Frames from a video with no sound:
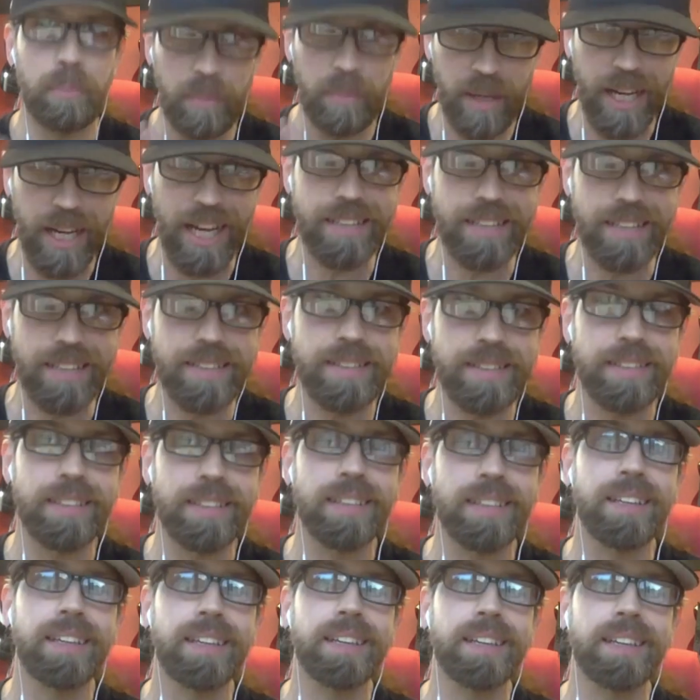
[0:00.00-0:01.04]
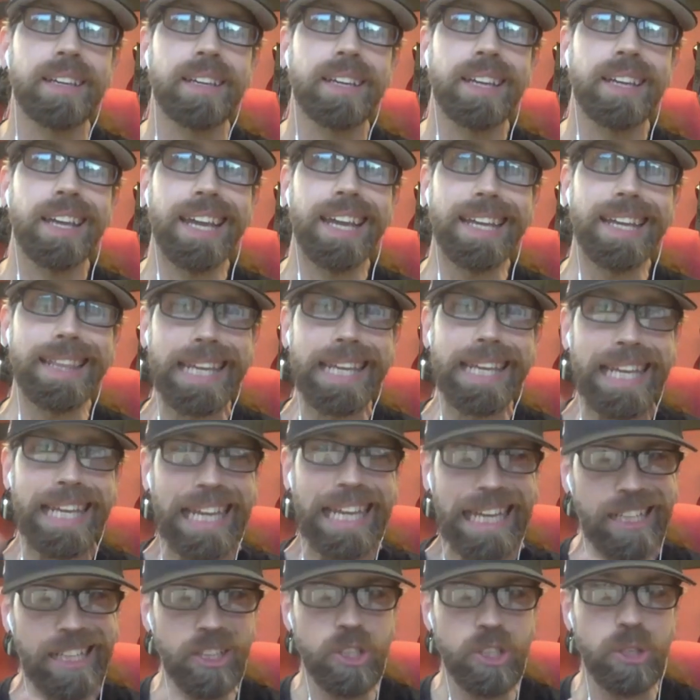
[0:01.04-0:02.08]
But in the
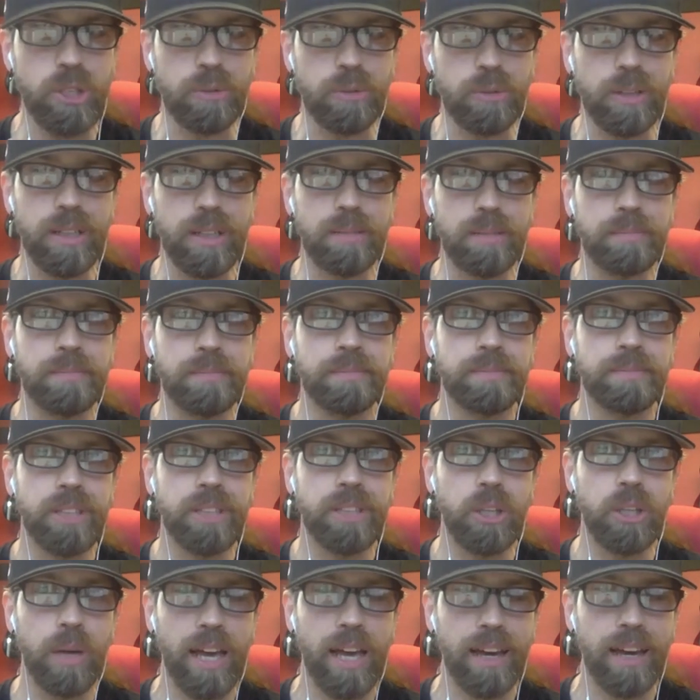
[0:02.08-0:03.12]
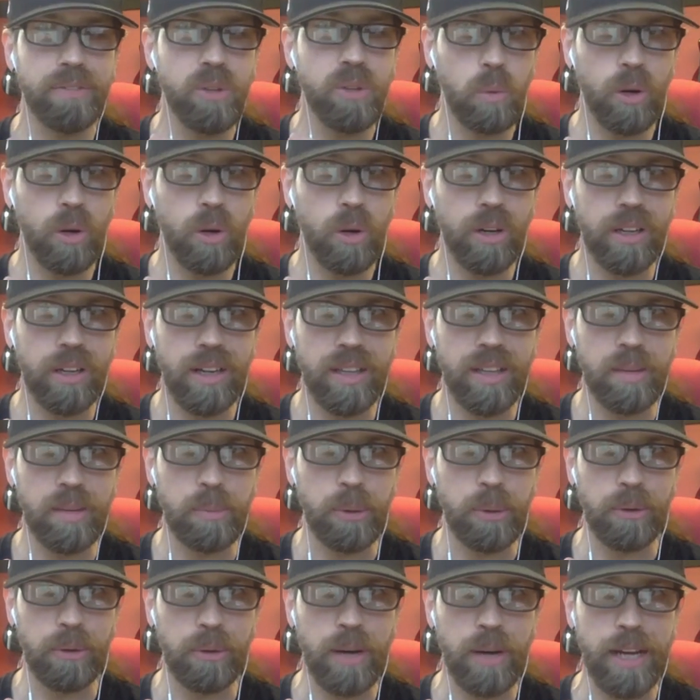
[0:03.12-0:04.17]
interim, you have to work on the
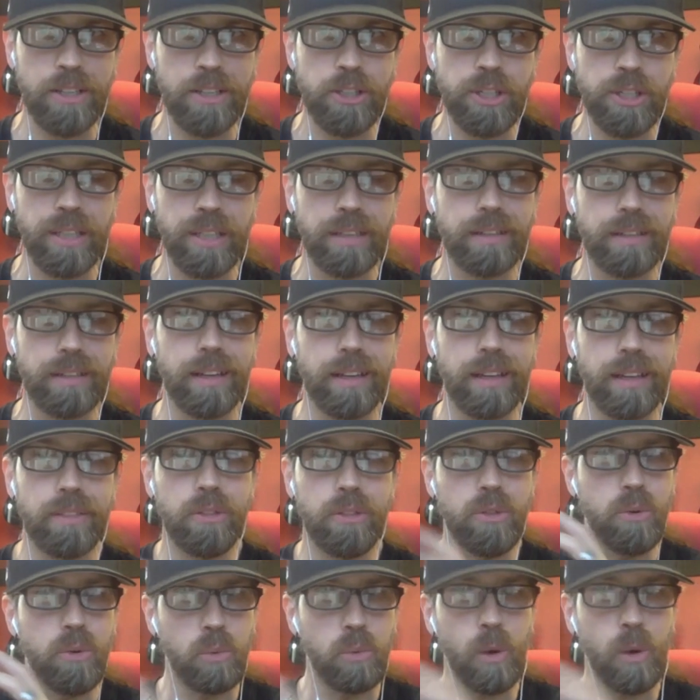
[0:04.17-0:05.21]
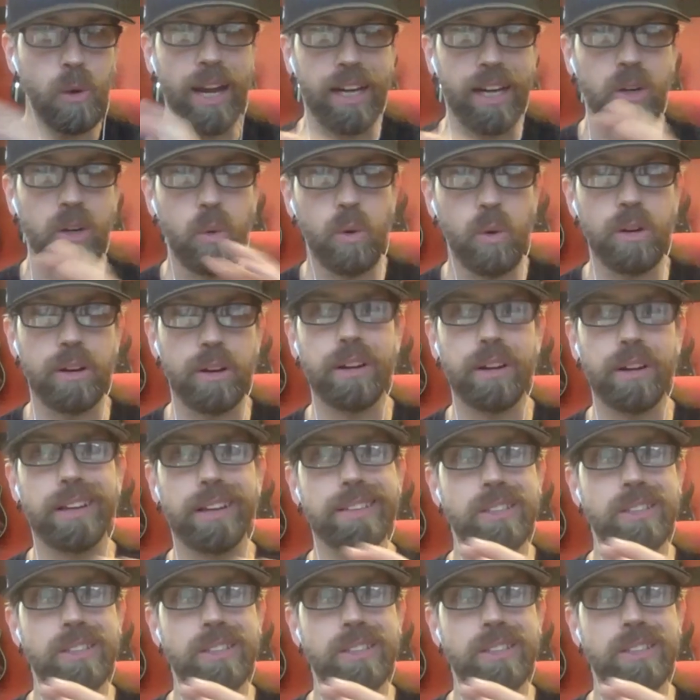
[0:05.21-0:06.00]
progression in the right order.